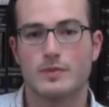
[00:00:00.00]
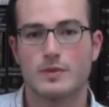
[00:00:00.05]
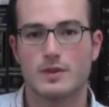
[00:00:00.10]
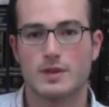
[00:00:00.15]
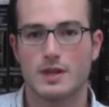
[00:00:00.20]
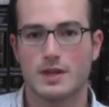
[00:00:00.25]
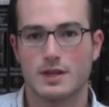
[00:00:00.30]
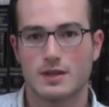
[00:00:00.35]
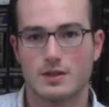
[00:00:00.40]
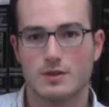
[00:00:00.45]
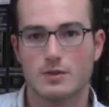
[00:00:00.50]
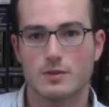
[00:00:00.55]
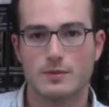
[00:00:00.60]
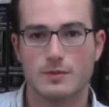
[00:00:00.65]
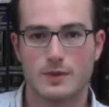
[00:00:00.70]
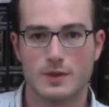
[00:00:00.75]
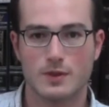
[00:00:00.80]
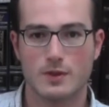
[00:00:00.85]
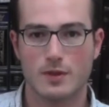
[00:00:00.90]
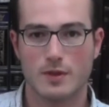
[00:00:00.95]
that you'll
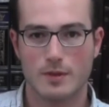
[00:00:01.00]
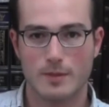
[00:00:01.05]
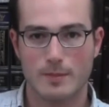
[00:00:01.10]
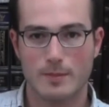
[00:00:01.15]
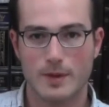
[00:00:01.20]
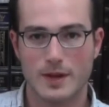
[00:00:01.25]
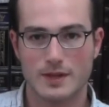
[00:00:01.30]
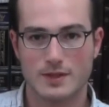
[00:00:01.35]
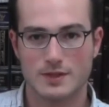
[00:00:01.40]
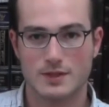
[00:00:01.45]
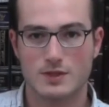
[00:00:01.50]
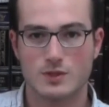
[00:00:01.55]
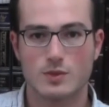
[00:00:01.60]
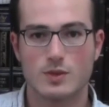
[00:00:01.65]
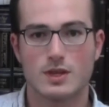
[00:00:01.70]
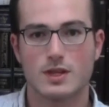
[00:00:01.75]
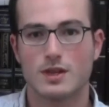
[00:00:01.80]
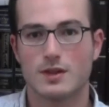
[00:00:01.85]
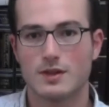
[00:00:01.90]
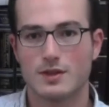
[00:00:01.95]
feel the best
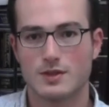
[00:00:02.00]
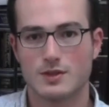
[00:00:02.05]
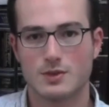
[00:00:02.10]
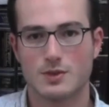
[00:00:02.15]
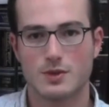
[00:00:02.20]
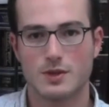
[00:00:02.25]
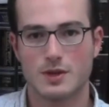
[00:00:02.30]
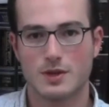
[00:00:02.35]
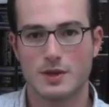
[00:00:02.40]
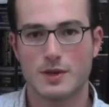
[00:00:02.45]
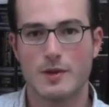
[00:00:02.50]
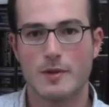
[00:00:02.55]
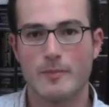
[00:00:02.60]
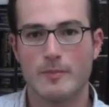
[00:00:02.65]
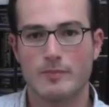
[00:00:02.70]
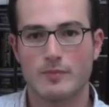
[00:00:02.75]
doing it in this order.